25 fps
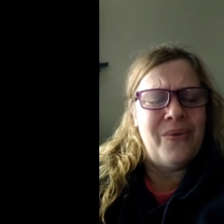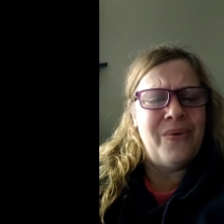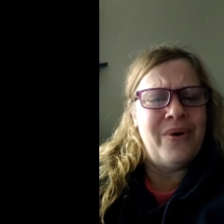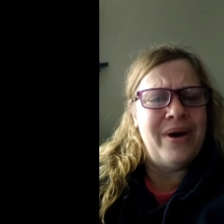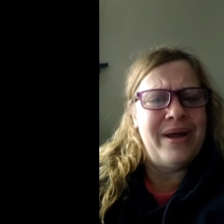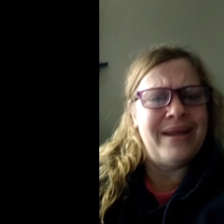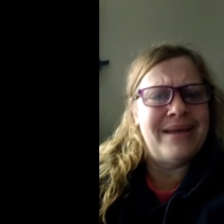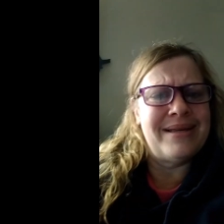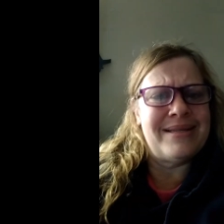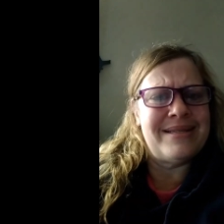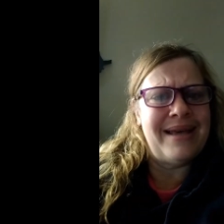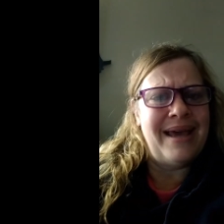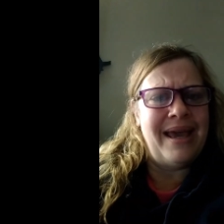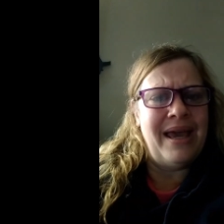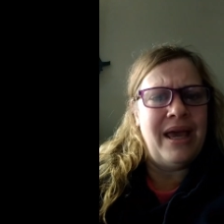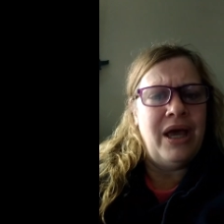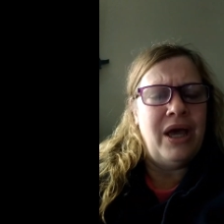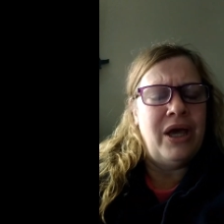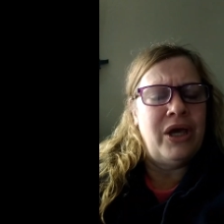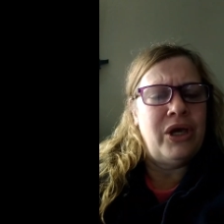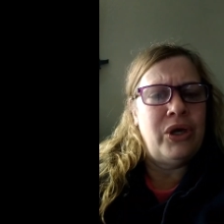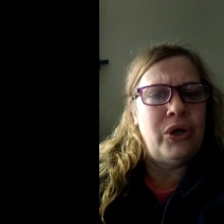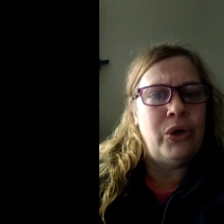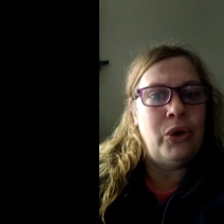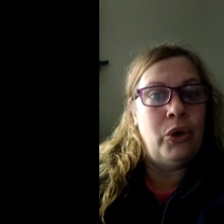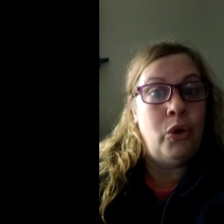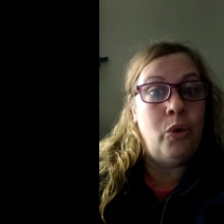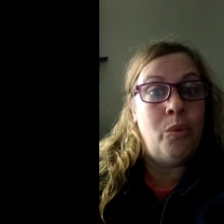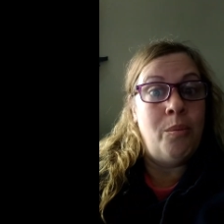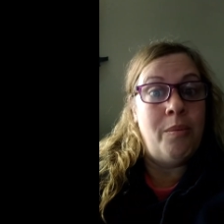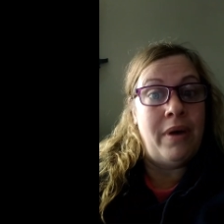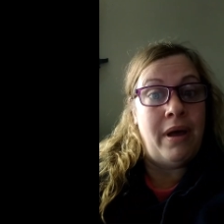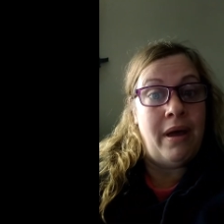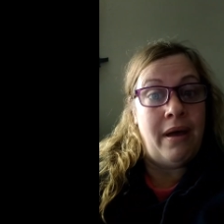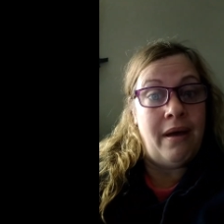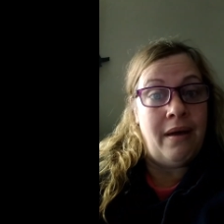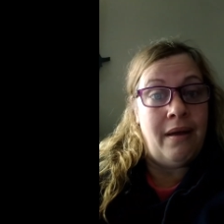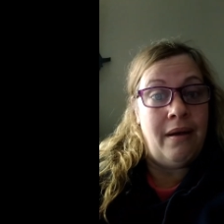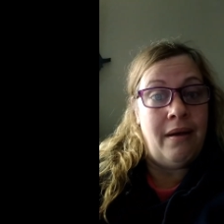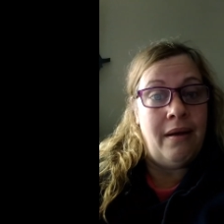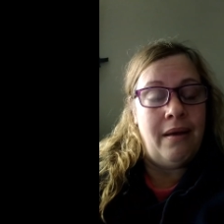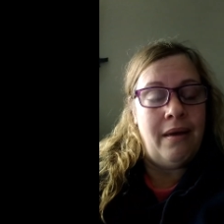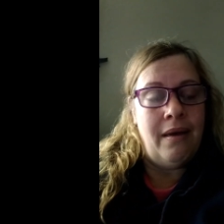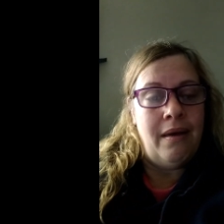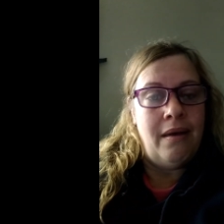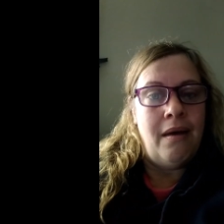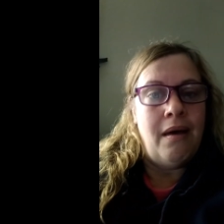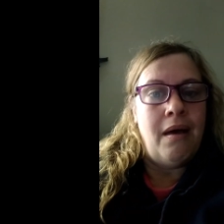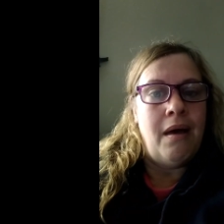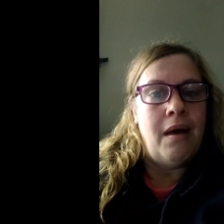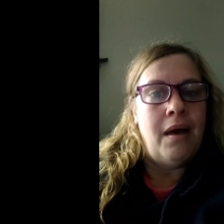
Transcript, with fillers: What is a human